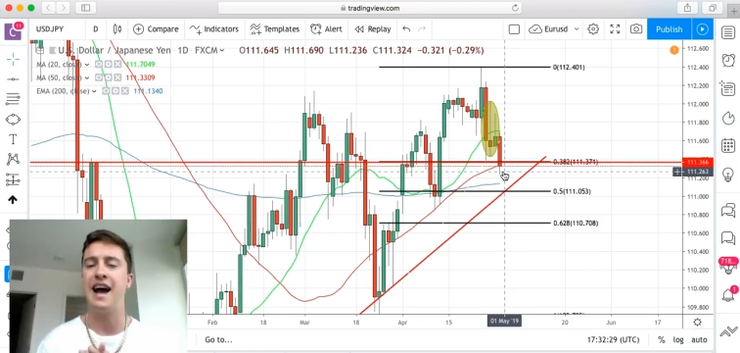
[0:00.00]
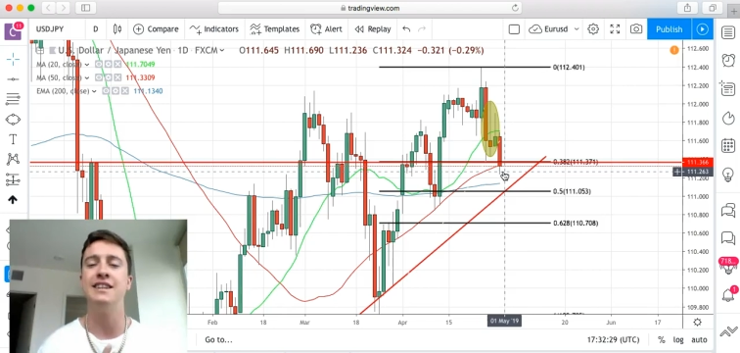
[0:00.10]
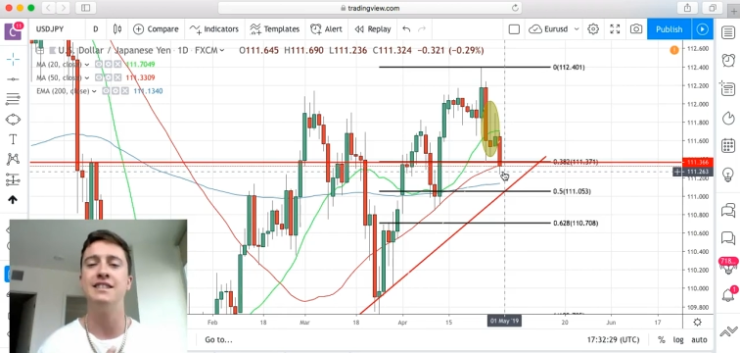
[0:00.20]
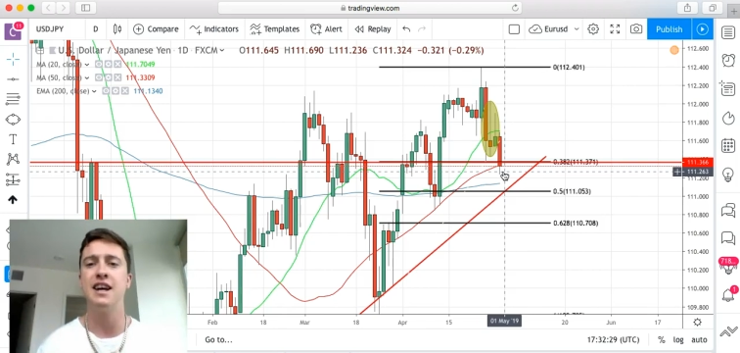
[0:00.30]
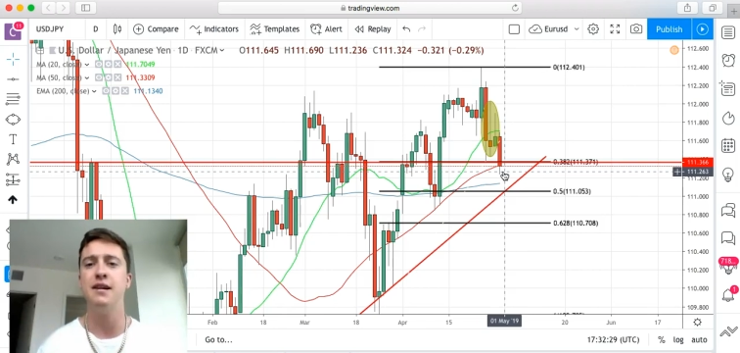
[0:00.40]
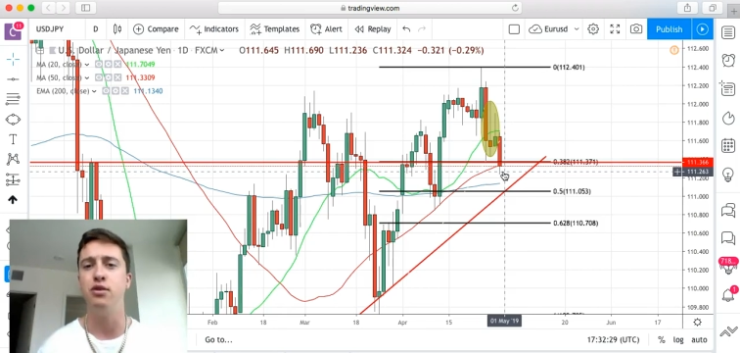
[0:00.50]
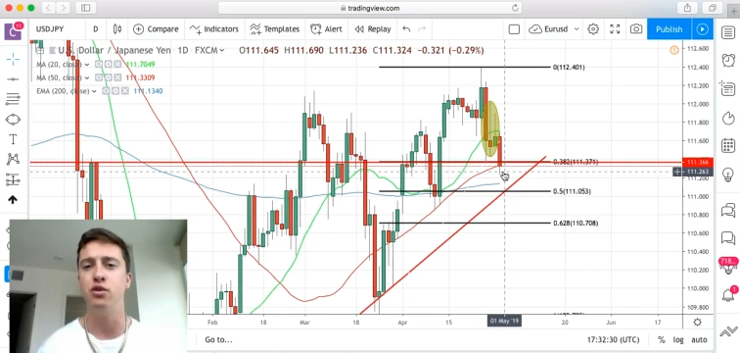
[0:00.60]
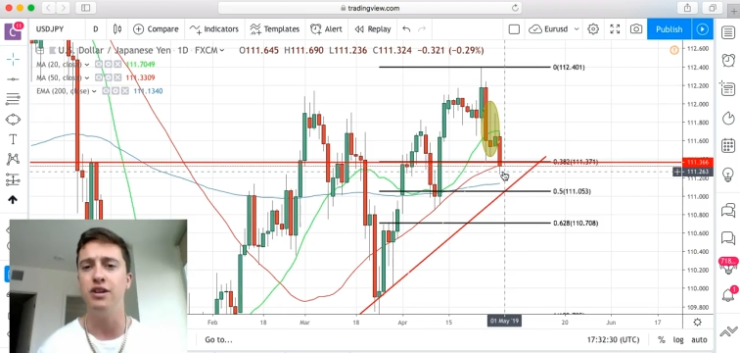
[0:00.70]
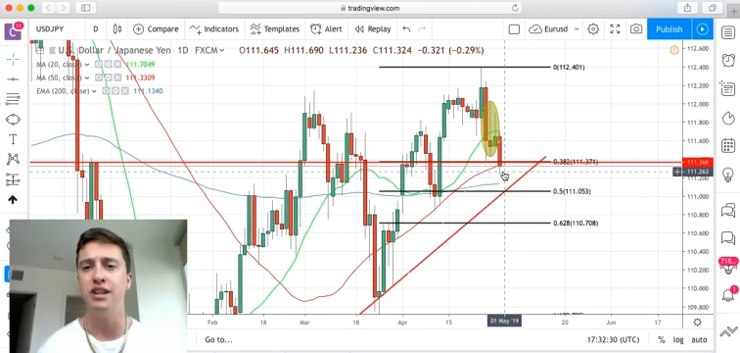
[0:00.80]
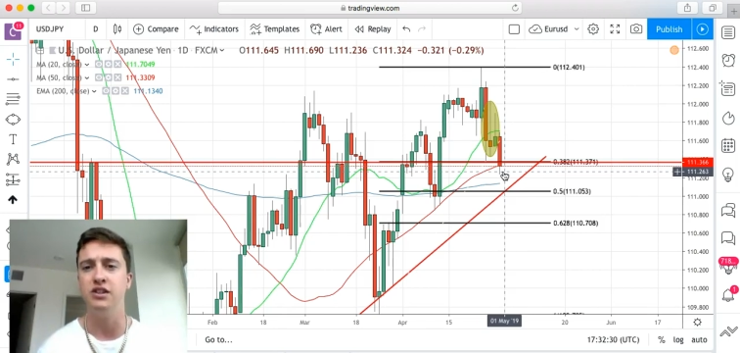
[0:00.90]
as I am
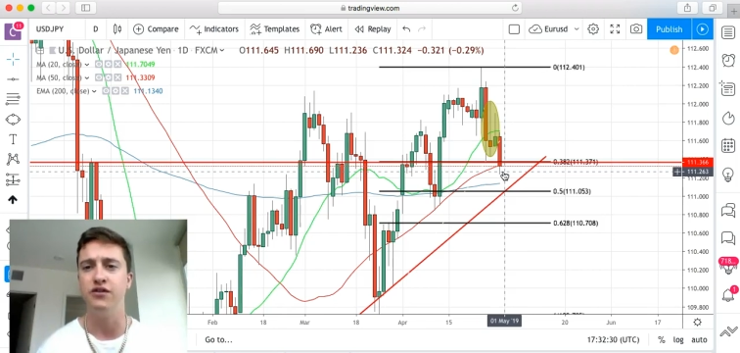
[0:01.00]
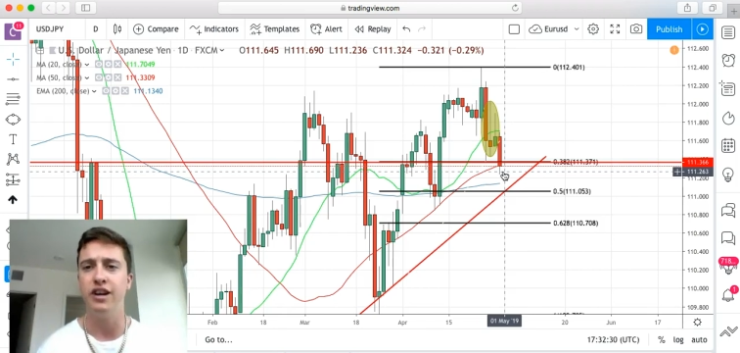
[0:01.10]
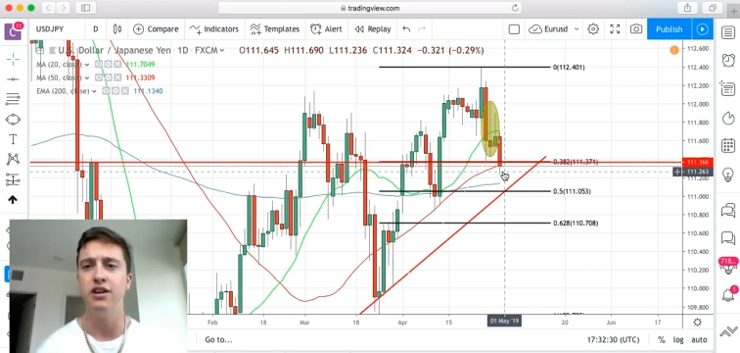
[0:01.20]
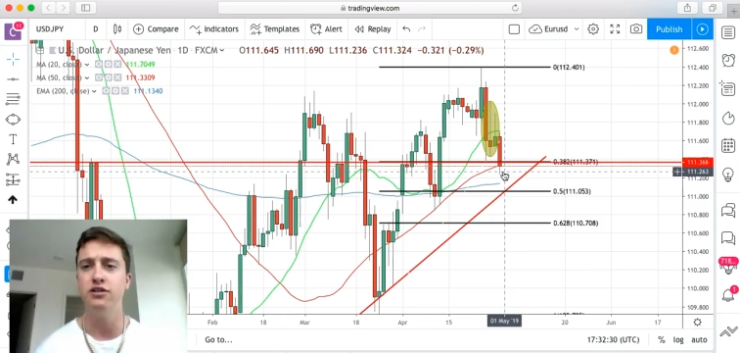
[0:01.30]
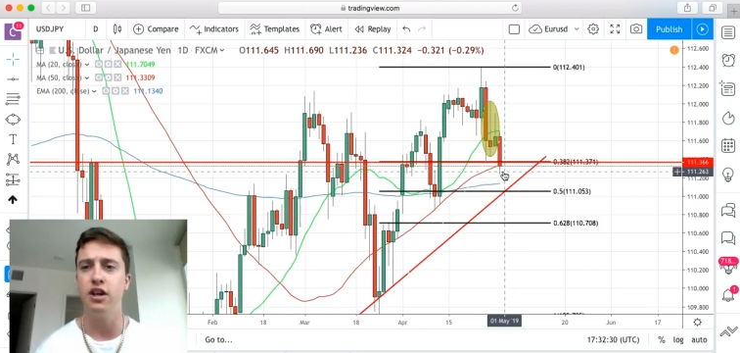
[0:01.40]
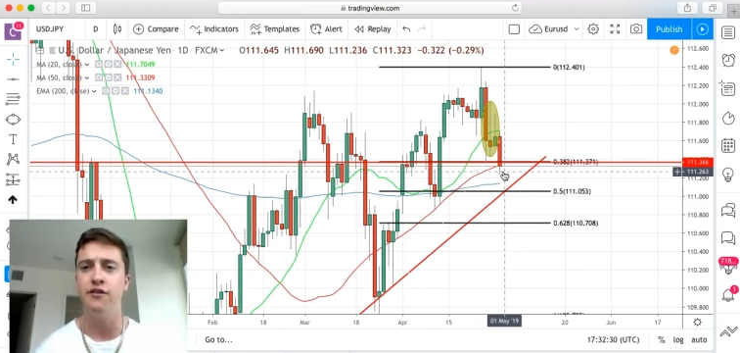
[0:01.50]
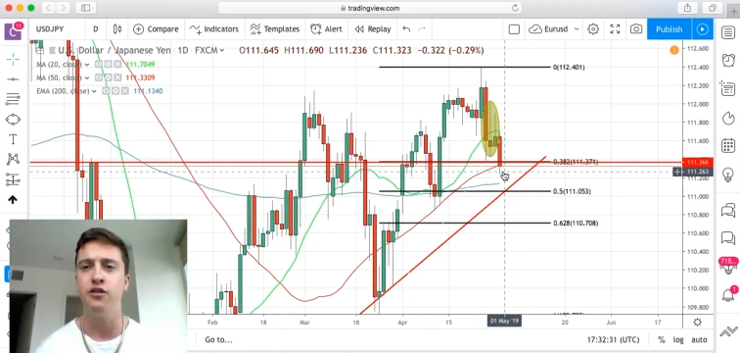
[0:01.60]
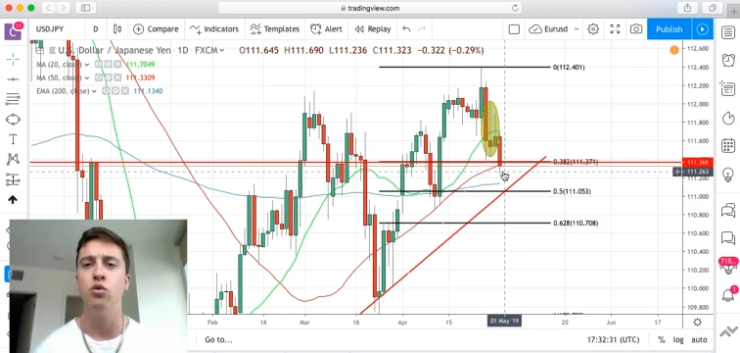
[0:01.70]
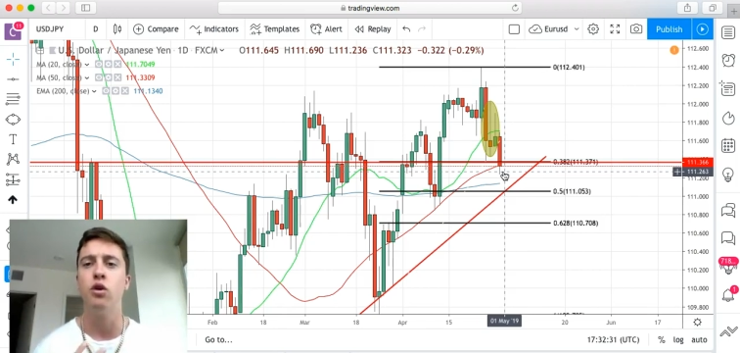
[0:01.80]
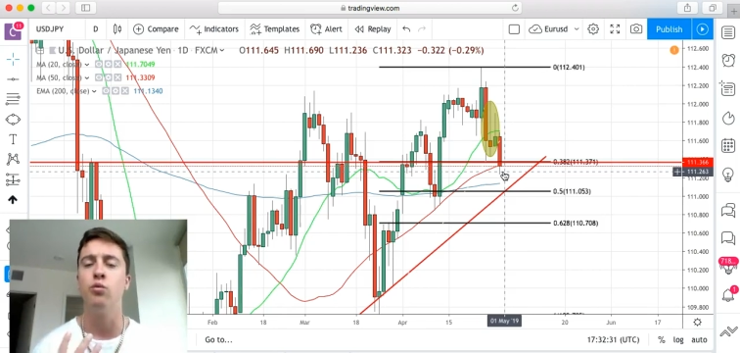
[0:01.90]
doing these videos, if
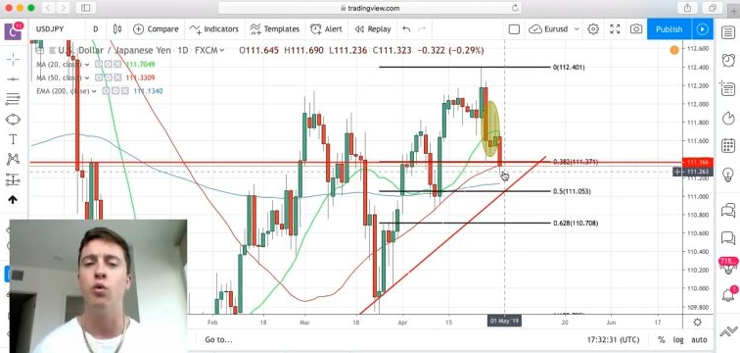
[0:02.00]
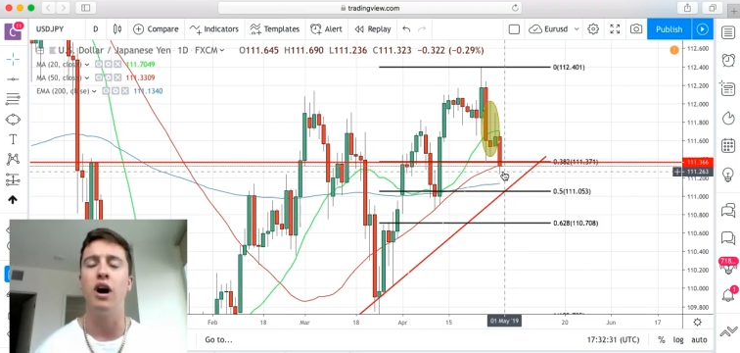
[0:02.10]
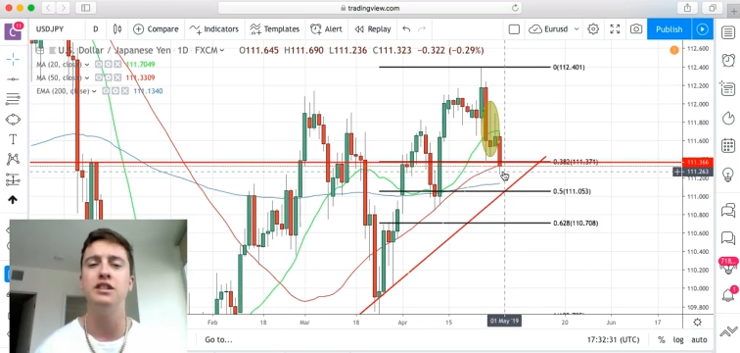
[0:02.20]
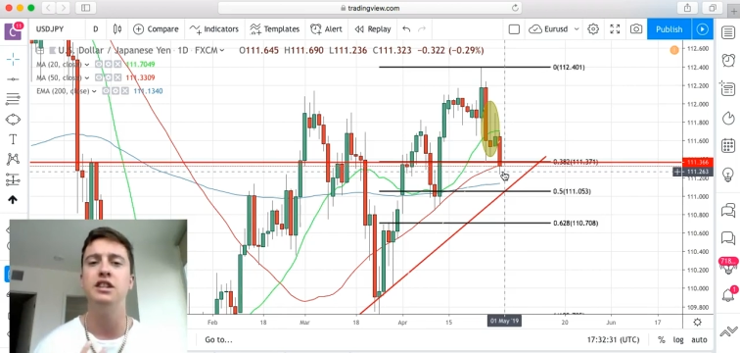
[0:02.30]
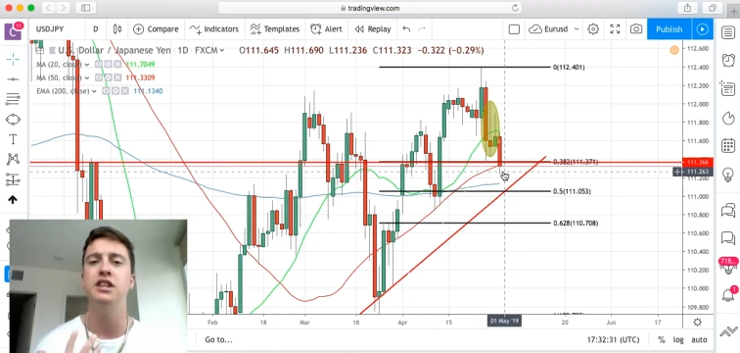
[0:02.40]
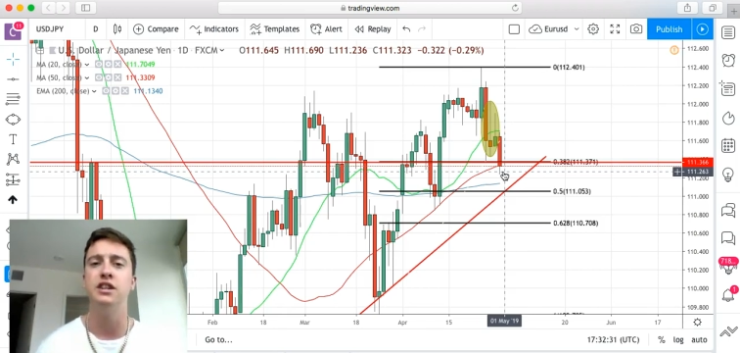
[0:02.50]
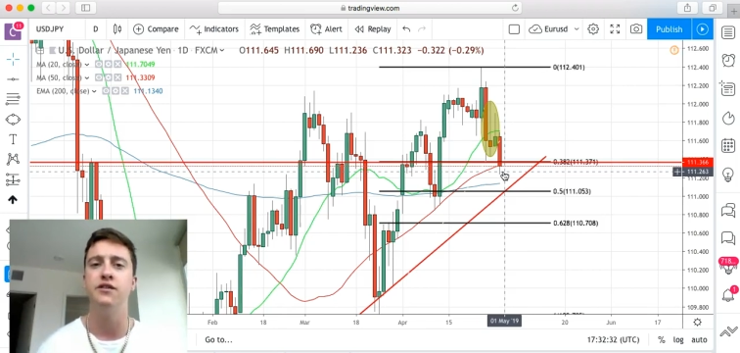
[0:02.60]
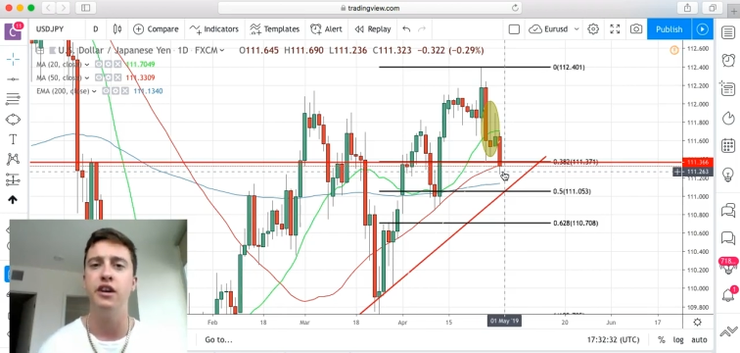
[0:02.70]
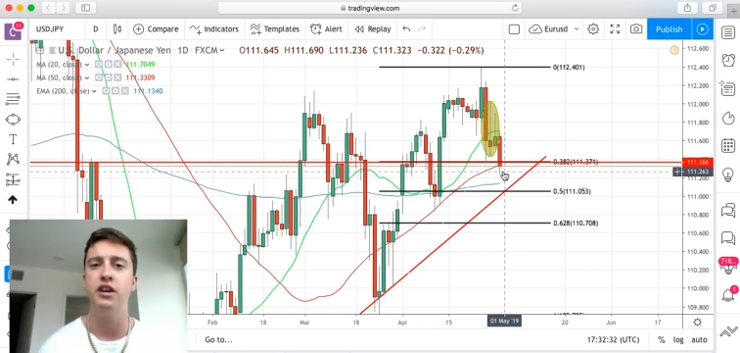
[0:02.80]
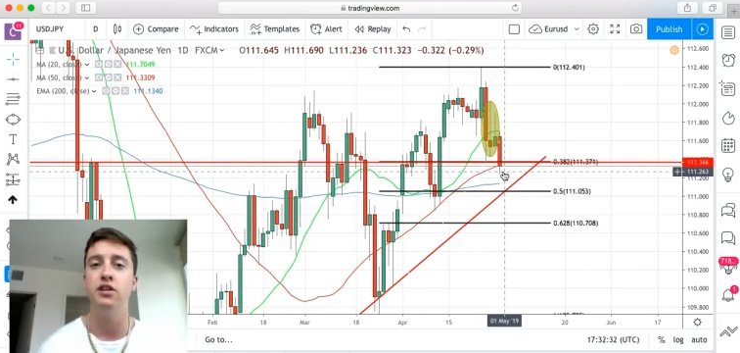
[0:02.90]
you are watching these
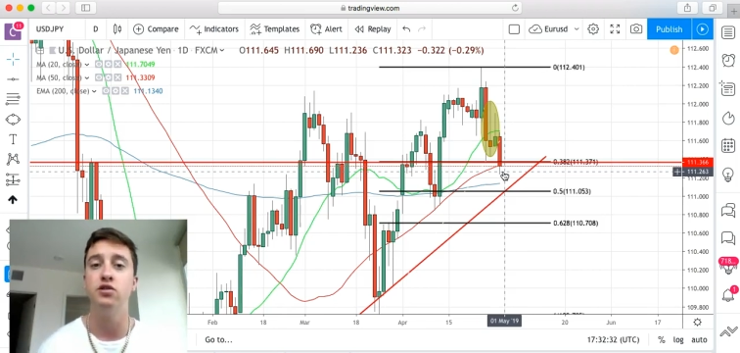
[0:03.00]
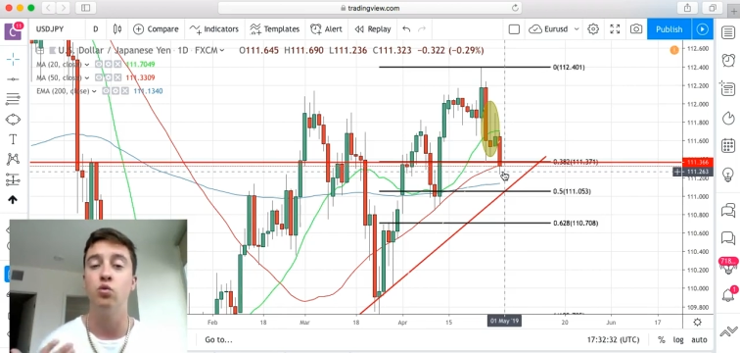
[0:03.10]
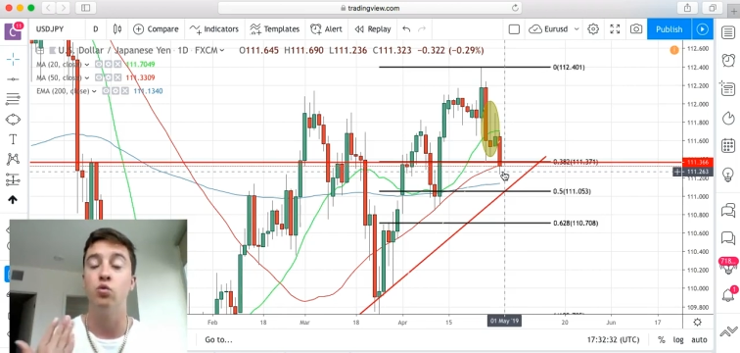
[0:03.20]
videos